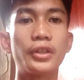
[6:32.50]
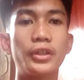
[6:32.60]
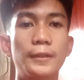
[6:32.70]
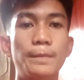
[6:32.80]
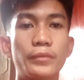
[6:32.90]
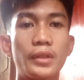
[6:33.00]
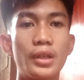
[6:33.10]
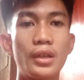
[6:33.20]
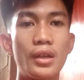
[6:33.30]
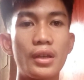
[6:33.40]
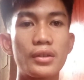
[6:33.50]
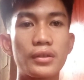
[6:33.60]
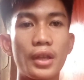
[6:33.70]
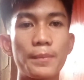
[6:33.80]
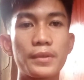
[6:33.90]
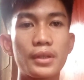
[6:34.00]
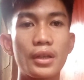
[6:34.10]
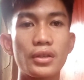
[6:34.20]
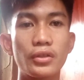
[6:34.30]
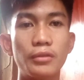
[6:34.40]
Third, the steps
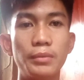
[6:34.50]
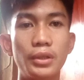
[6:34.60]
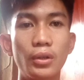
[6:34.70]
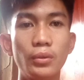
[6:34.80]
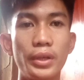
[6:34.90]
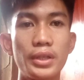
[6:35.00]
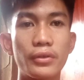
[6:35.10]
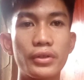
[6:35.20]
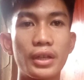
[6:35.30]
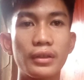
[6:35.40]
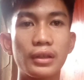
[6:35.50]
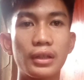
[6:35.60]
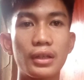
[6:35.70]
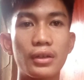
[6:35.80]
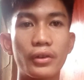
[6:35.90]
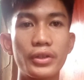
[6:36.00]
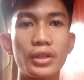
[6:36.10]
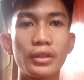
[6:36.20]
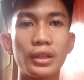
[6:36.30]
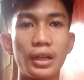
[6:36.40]
should be always
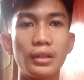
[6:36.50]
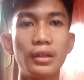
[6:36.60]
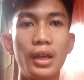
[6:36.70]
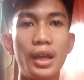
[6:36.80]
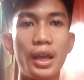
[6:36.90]
horizontal.